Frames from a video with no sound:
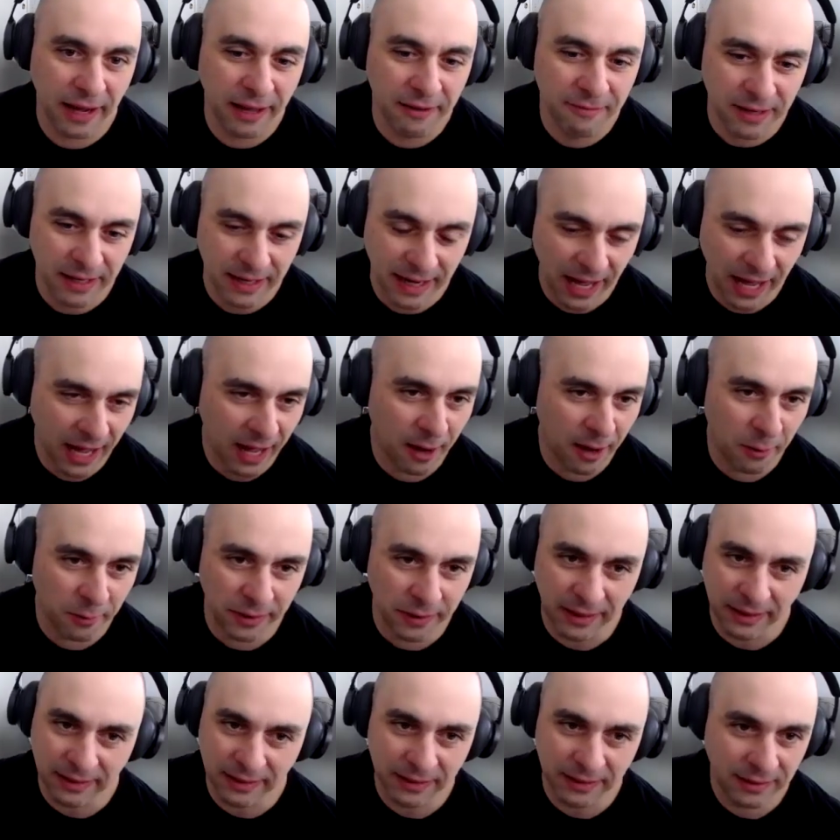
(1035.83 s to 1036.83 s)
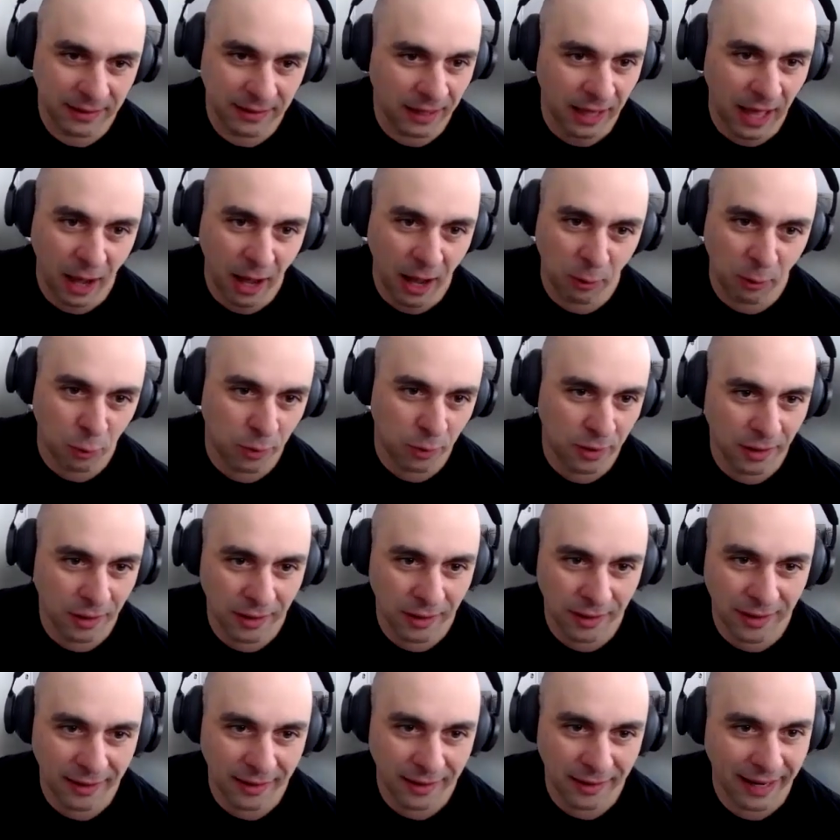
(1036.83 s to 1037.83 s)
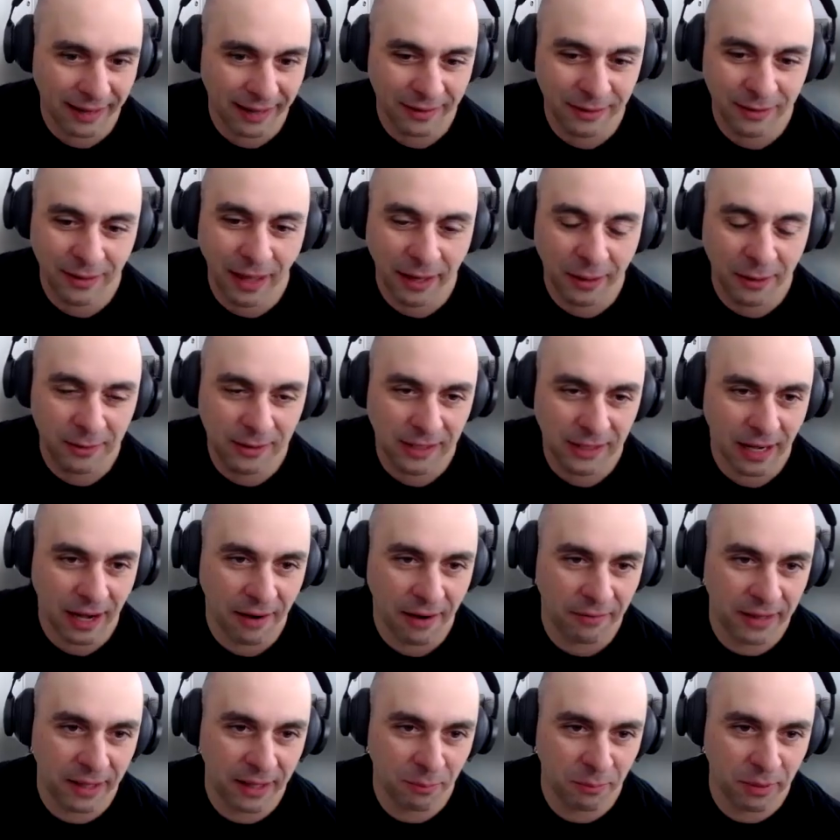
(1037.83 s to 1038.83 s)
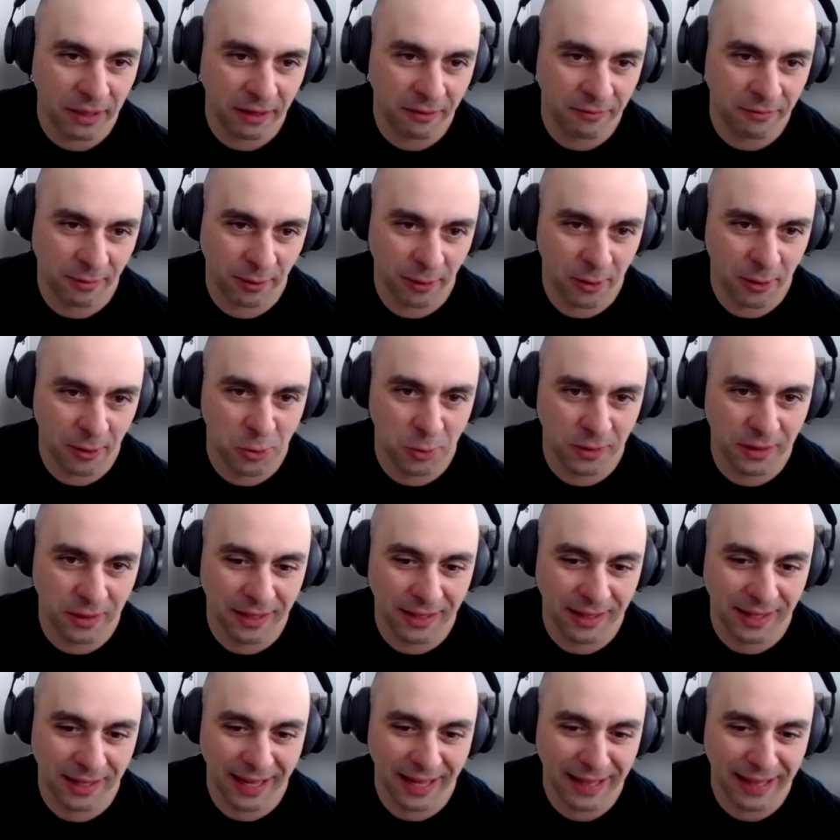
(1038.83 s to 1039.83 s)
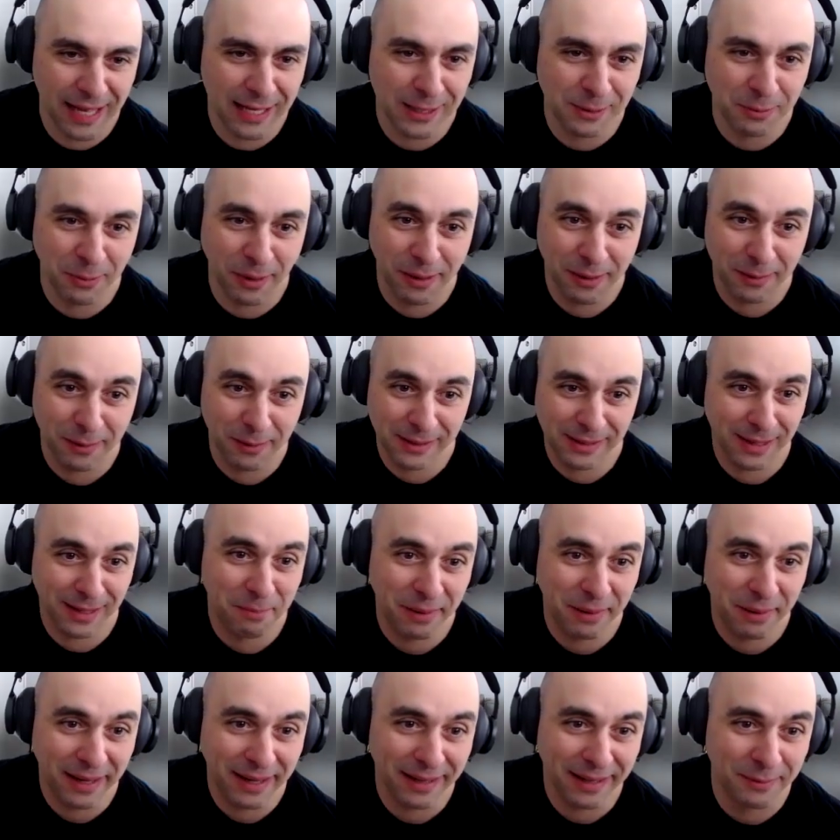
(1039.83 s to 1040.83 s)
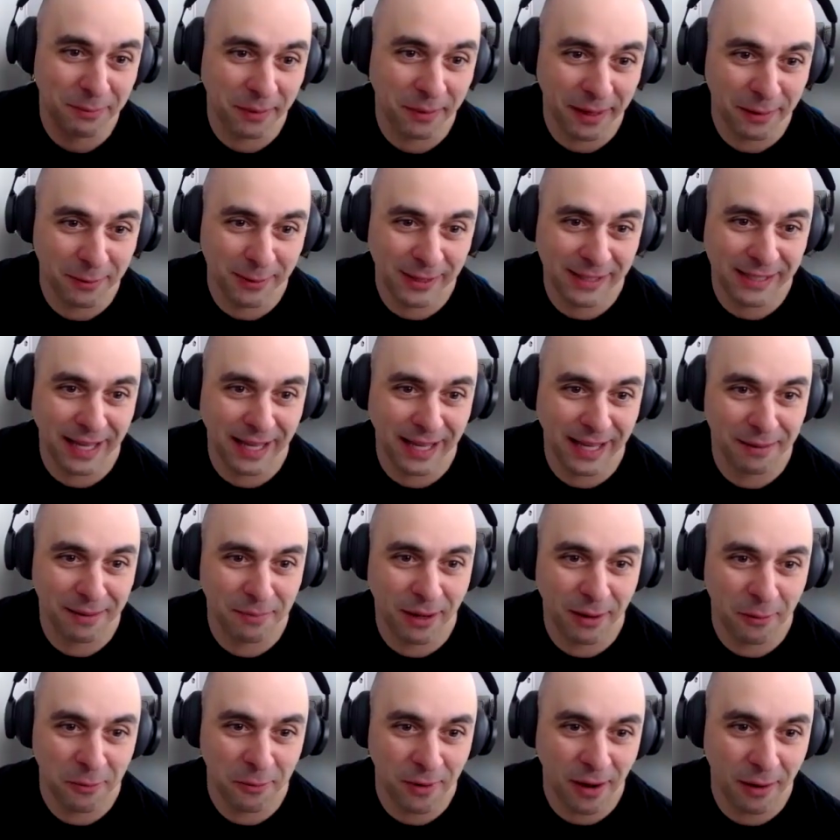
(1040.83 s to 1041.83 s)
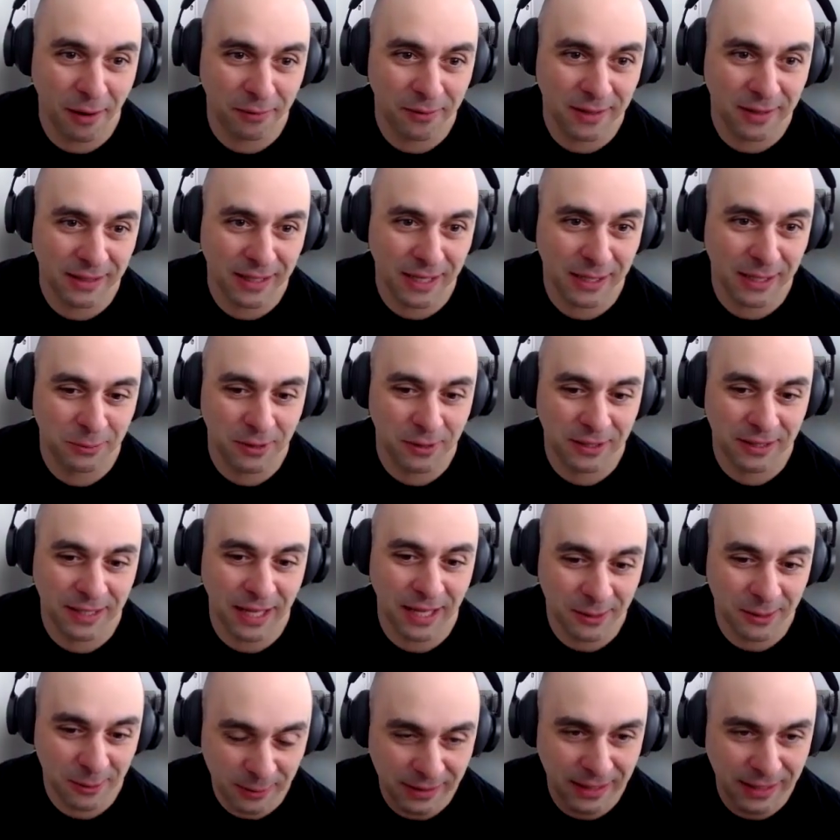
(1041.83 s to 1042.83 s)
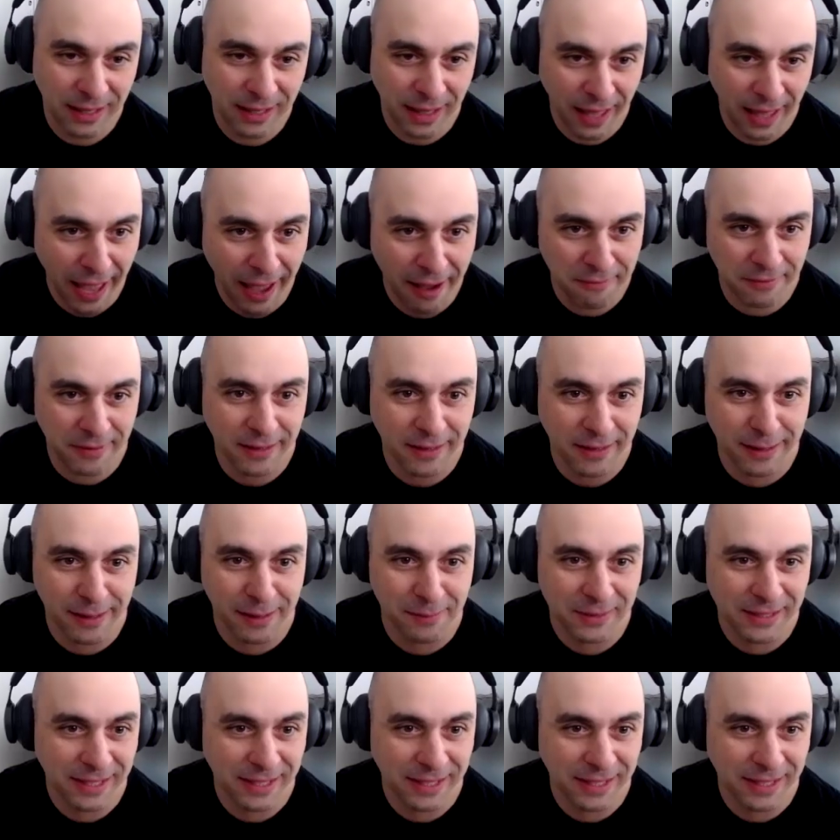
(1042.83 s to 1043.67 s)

Even now in cloud world, and like you said, everything being virtual, and that's why it was a bit when you said about routers and switches that you still have them.